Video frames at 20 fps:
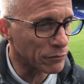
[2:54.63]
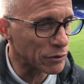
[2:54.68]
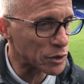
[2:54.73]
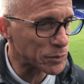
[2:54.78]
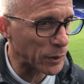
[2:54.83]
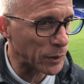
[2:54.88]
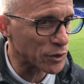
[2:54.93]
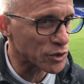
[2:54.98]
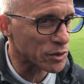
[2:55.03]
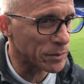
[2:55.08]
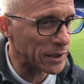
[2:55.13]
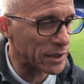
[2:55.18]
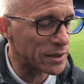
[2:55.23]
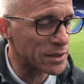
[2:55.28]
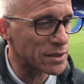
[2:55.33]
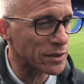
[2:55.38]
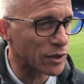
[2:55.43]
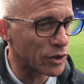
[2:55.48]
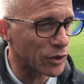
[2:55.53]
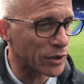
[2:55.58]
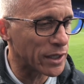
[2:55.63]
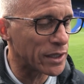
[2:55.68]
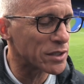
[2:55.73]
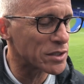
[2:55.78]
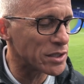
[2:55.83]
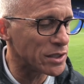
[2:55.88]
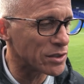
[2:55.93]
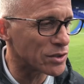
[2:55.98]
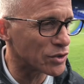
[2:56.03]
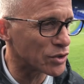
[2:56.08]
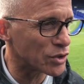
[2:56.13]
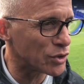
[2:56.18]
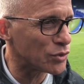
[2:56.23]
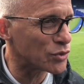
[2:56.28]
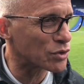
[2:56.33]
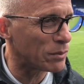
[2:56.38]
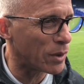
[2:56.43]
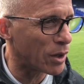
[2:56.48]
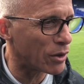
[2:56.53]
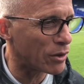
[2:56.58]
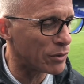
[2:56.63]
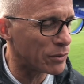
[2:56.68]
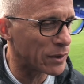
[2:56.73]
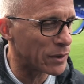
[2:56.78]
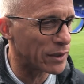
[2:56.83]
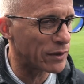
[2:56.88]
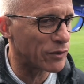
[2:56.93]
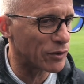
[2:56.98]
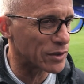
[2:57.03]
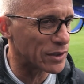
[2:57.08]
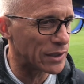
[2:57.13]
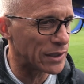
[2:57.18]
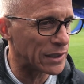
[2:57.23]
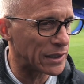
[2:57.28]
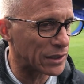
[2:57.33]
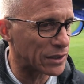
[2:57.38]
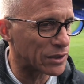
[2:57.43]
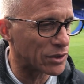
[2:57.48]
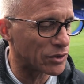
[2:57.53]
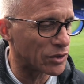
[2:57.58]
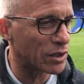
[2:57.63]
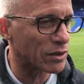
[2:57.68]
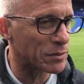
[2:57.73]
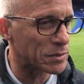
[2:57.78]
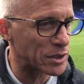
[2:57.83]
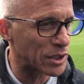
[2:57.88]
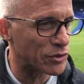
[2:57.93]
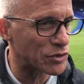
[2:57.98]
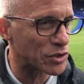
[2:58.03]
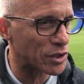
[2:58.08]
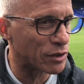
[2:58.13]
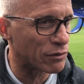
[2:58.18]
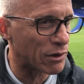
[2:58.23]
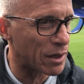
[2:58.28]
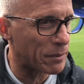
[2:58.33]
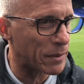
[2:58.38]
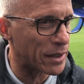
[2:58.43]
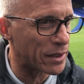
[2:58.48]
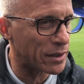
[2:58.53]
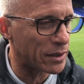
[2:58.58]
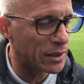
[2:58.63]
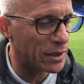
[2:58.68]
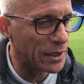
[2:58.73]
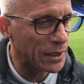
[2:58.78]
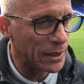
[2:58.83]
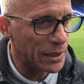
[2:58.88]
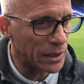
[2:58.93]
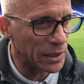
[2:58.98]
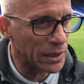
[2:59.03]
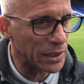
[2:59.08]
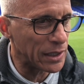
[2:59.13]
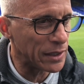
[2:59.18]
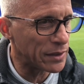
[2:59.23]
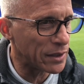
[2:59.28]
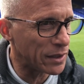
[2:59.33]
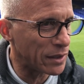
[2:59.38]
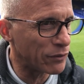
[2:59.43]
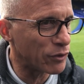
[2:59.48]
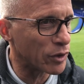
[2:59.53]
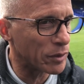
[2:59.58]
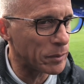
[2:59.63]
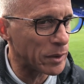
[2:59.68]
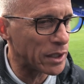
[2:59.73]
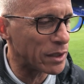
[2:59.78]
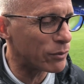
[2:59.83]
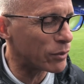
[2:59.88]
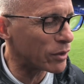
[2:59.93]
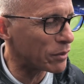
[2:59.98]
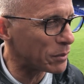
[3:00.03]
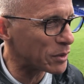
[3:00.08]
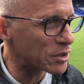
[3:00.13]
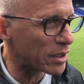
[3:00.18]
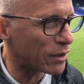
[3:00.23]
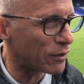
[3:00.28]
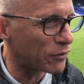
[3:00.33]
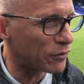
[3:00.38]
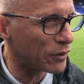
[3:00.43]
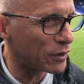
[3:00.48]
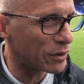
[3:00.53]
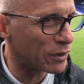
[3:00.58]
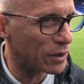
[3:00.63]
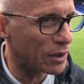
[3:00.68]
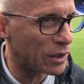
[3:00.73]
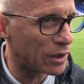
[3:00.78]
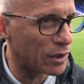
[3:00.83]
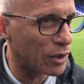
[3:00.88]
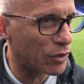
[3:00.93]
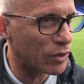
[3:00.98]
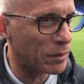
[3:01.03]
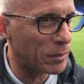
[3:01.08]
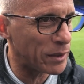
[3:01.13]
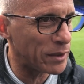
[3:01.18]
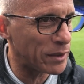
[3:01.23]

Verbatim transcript: responsibilities they've got the end of the season due tomorrow where they've got to conduct themselves in the right manner uh, and then they've got the meeting with myself uh, uh, on the